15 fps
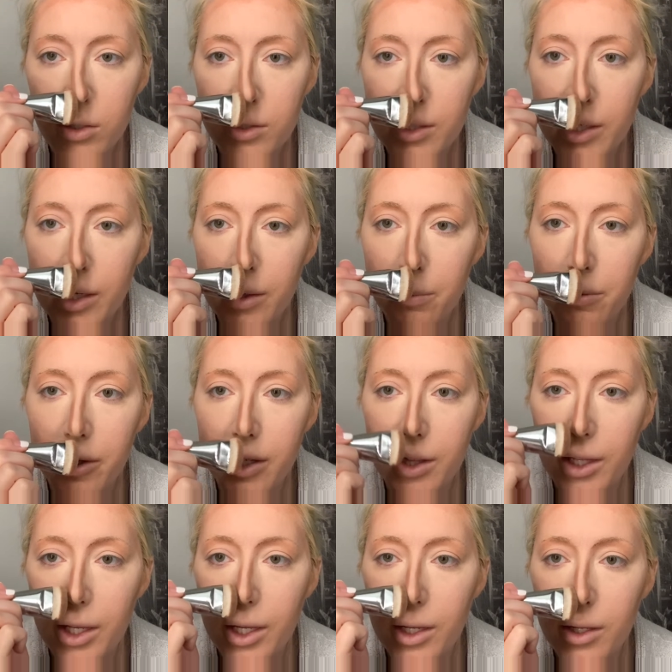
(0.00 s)

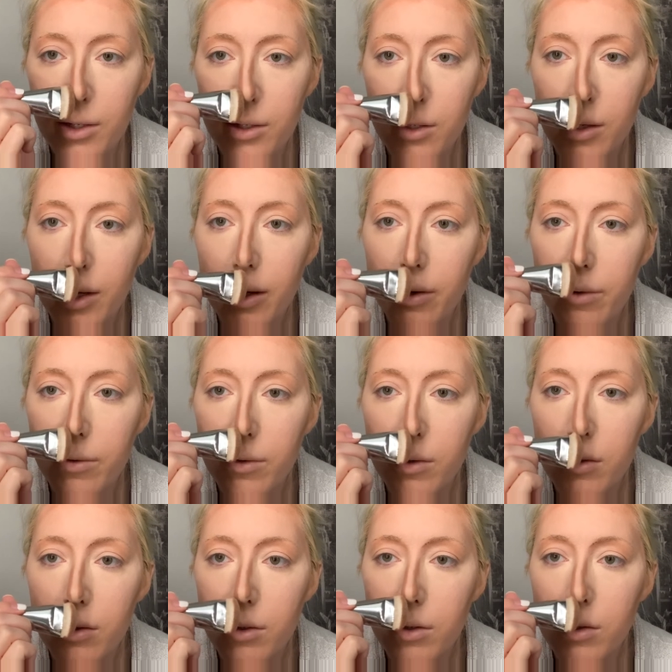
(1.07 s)
tapering the end down.
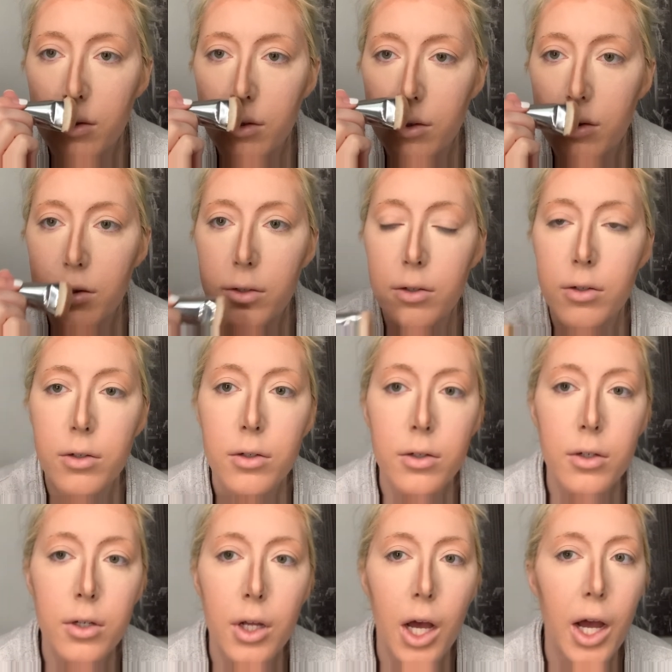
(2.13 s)

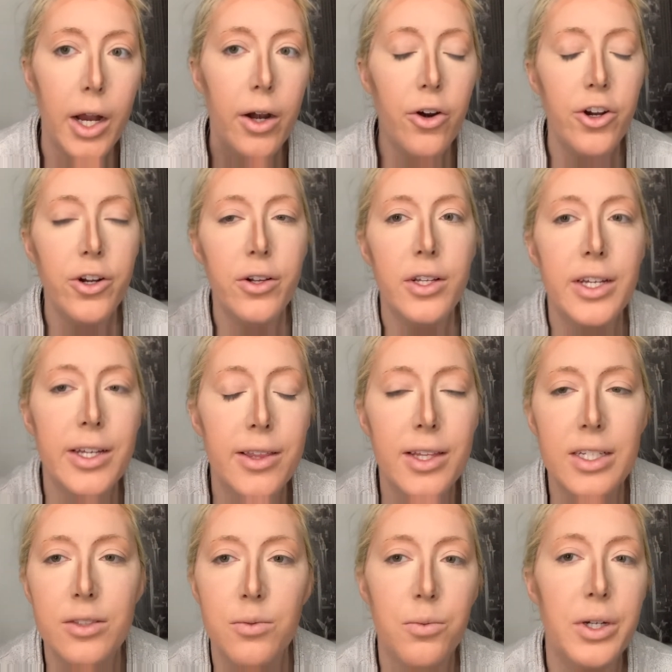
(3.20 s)
I know you're like,
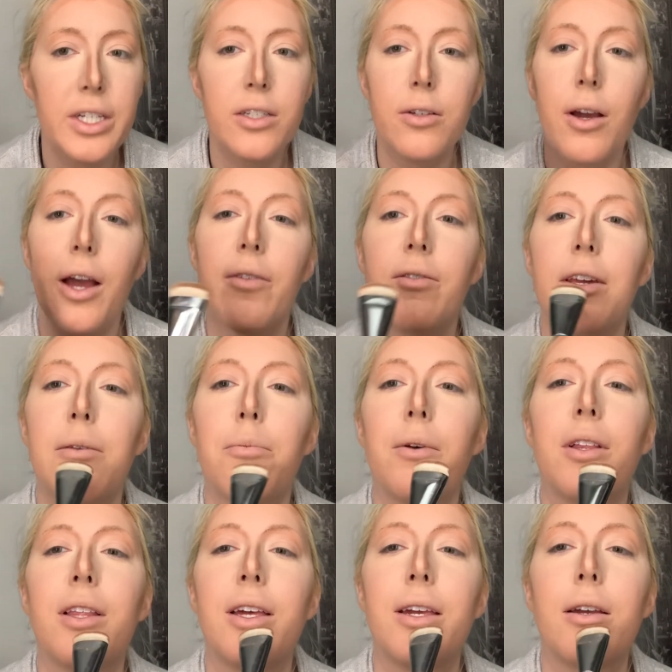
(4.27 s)
that's way too heavy,
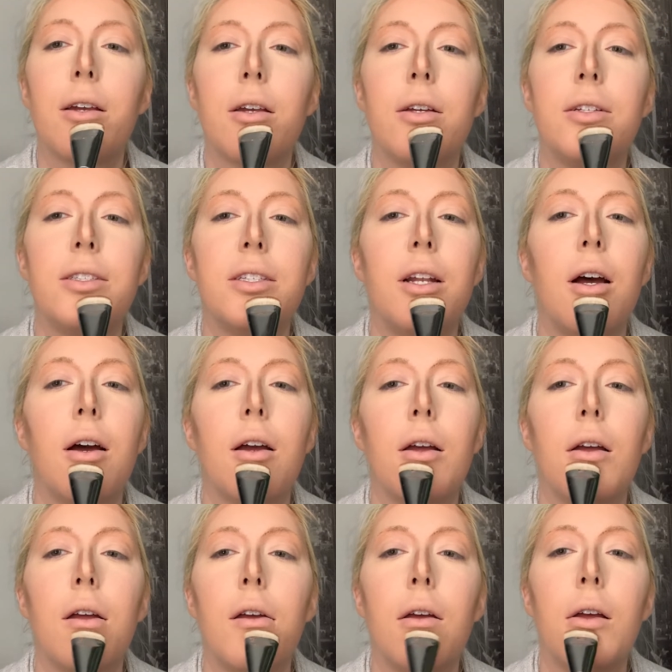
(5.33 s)
but like, it's not.
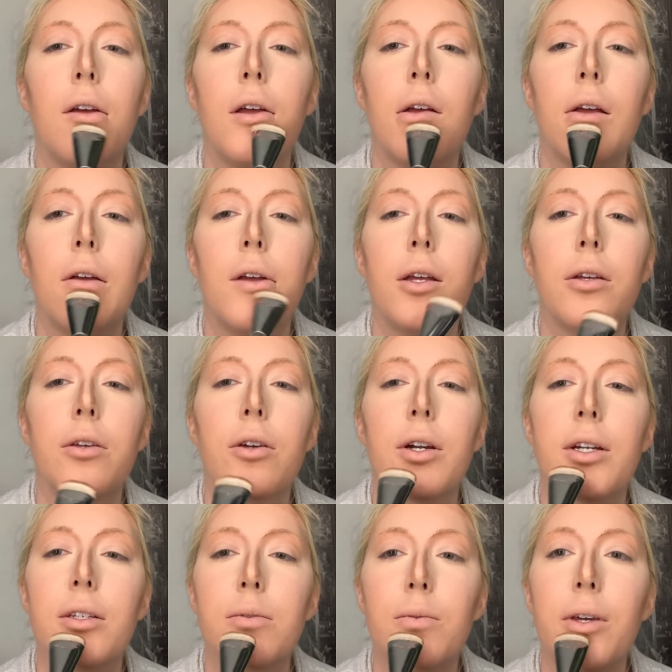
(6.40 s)
You
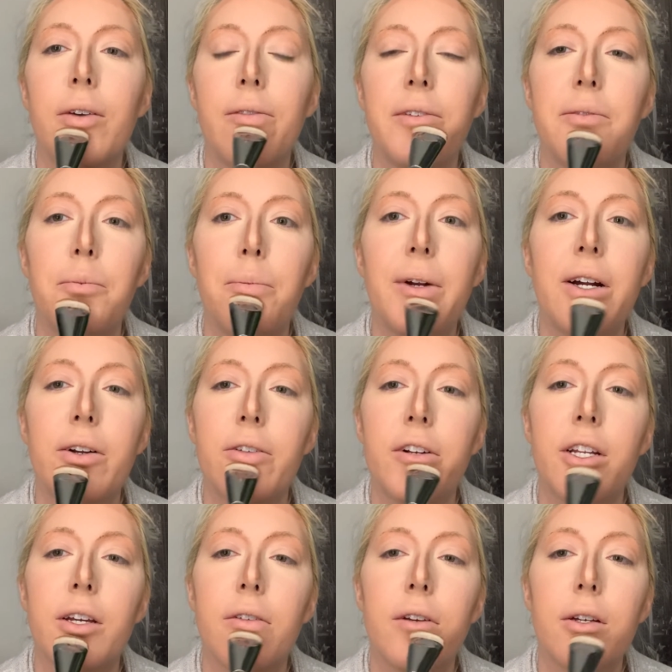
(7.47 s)
guys, we haven't even powdered
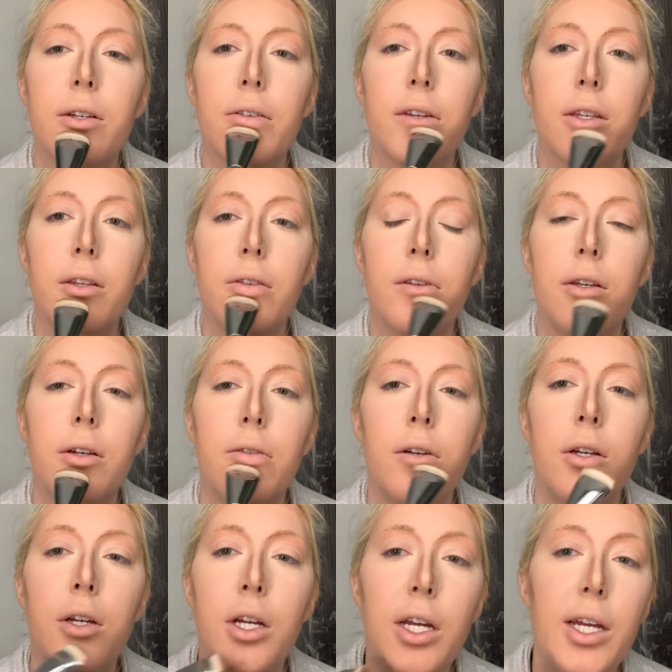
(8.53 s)
yet, okay?
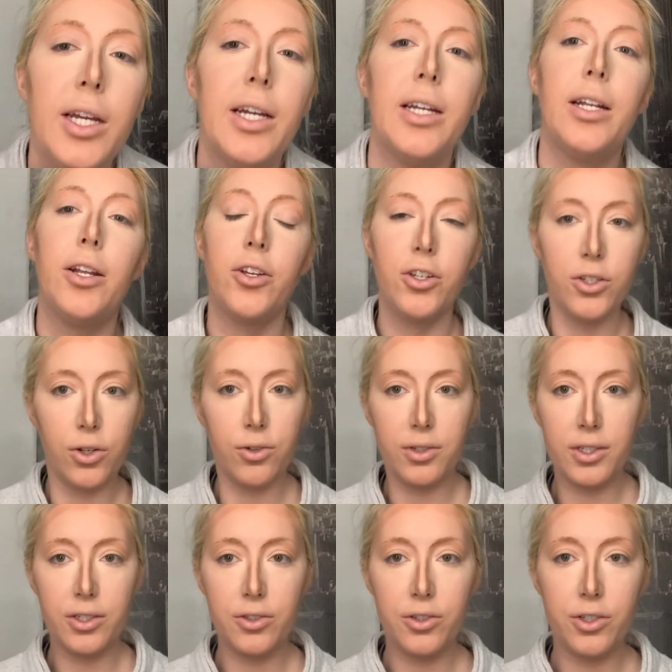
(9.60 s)
Now you could
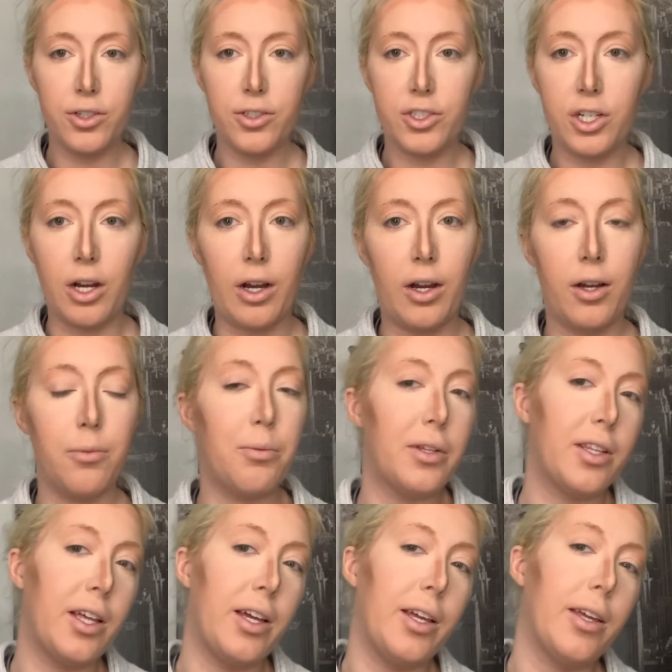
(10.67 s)
totally do your jaw, but
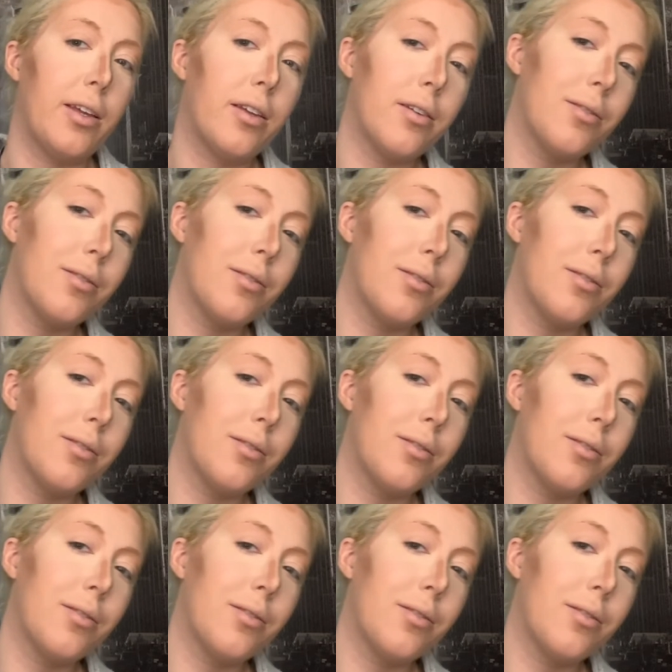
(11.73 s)
like,